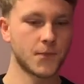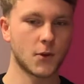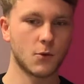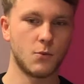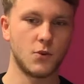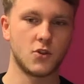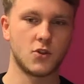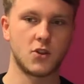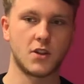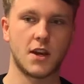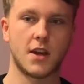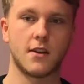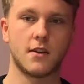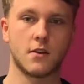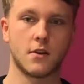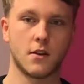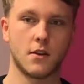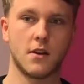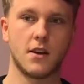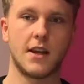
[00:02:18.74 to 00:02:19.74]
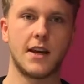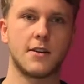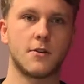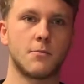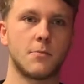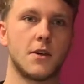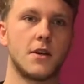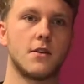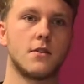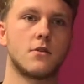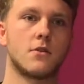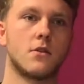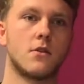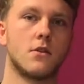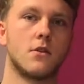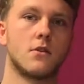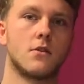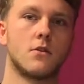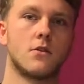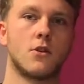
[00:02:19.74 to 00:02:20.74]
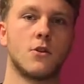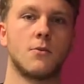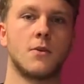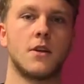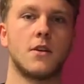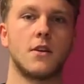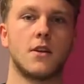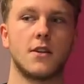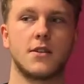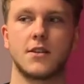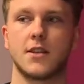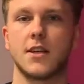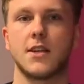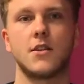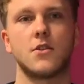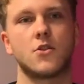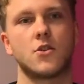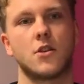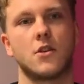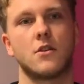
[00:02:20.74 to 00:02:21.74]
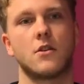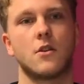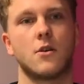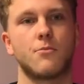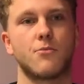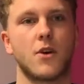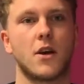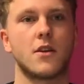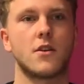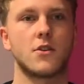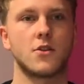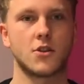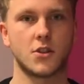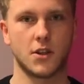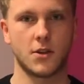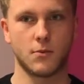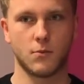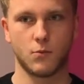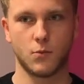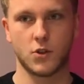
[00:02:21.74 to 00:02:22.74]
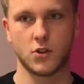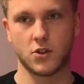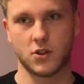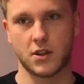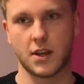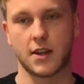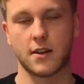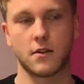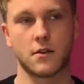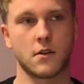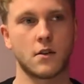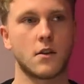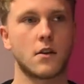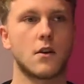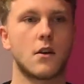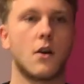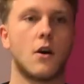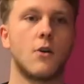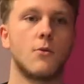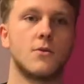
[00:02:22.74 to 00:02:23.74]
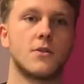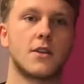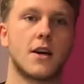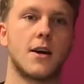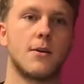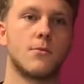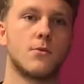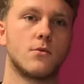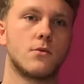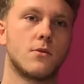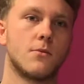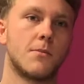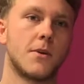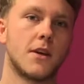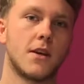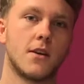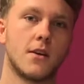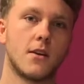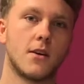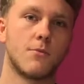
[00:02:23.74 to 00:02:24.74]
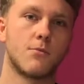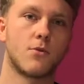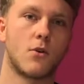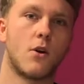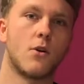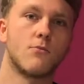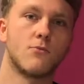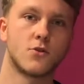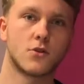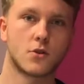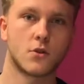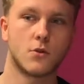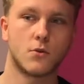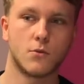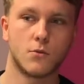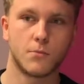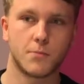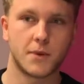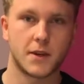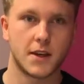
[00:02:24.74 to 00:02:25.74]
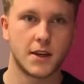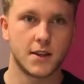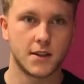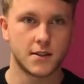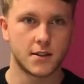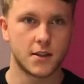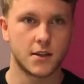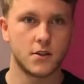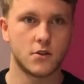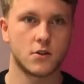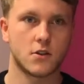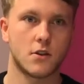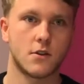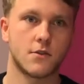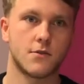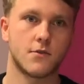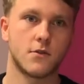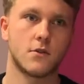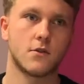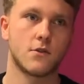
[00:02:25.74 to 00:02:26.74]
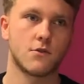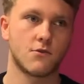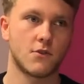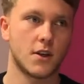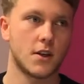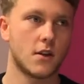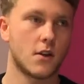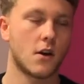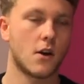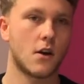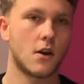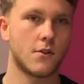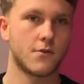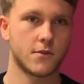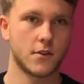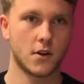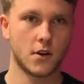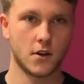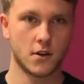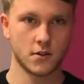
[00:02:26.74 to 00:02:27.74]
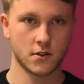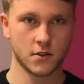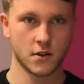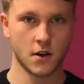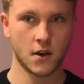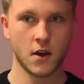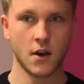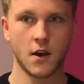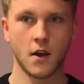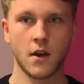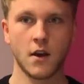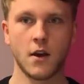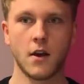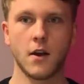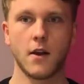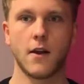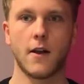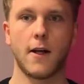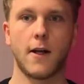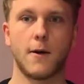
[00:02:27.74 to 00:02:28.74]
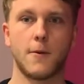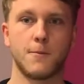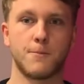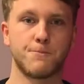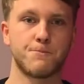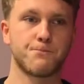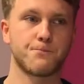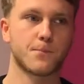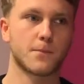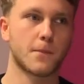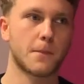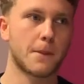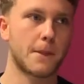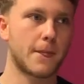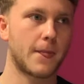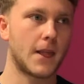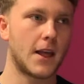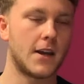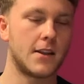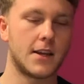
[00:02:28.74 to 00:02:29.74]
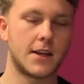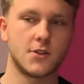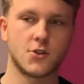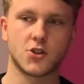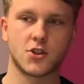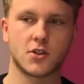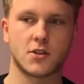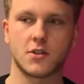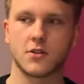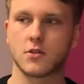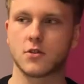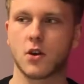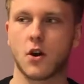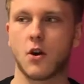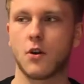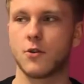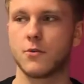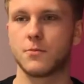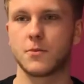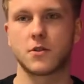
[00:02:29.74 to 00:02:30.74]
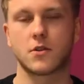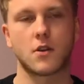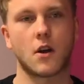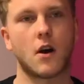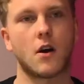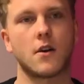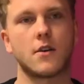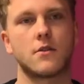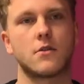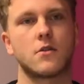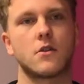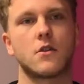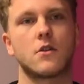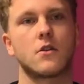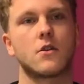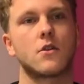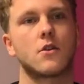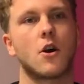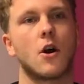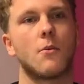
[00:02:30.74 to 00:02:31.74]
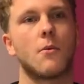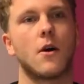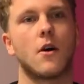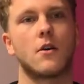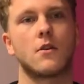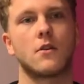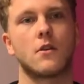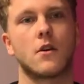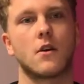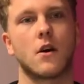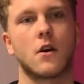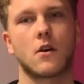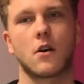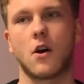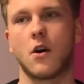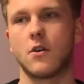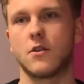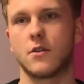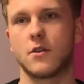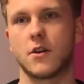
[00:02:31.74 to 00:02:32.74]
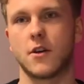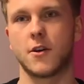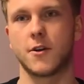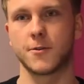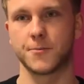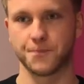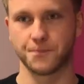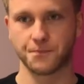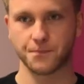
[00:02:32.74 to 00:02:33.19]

which then led me to doing a teaching apprenticeship, which then I was able to be a primary school PE teacher for 3.5 years. And then just as time started to go on, I kind of